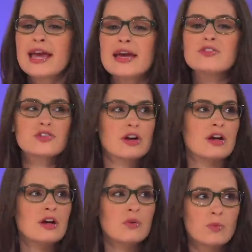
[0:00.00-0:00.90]

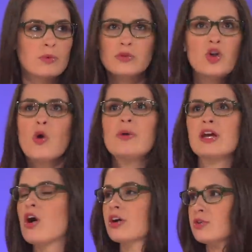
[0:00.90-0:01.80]
Cancer,
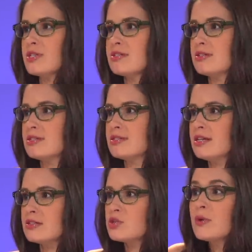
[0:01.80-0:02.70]
nobody argues is a
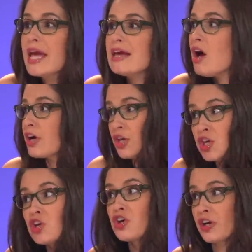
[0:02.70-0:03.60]
disease. You cannot
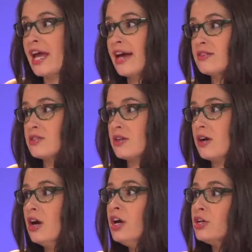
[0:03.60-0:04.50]
cure
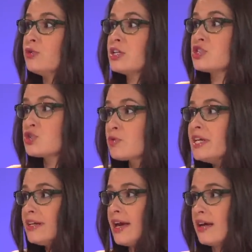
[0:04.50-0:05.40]
cancer. You can
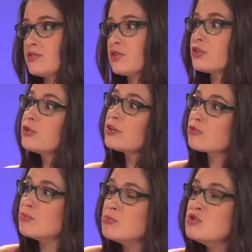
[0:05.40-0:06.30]
treat cancer. You can
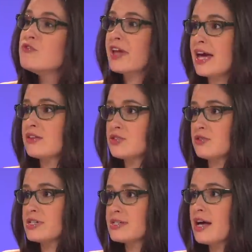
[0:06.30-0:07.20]
remove
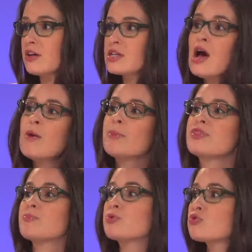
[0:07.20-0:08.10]
cancerous cells.
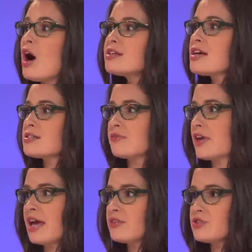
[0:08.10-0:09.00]
But the process of
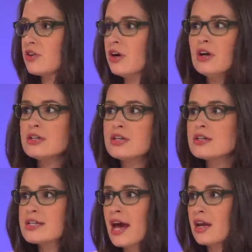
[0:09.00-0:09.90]
cancer
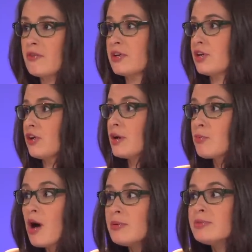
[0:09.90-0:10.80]
does not have a cure
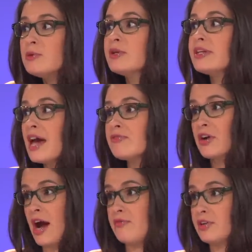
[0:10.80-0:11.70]
and probably will
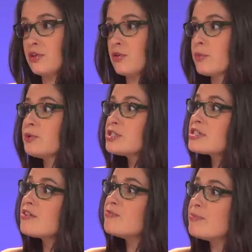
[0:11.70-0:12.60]
never have a cure. We will
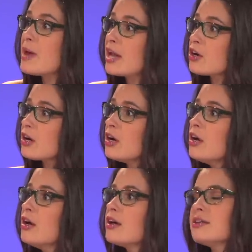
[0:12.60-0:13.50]
just have
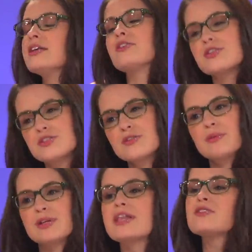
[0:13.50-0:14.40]
better, clearer
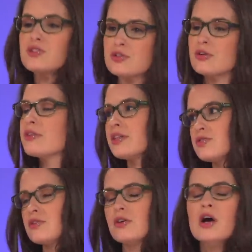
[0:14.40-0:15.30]
treatment. Yeah. That's true.
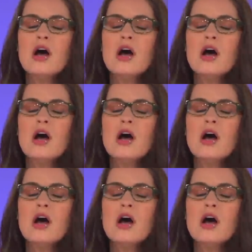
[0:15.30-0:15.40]
That's true.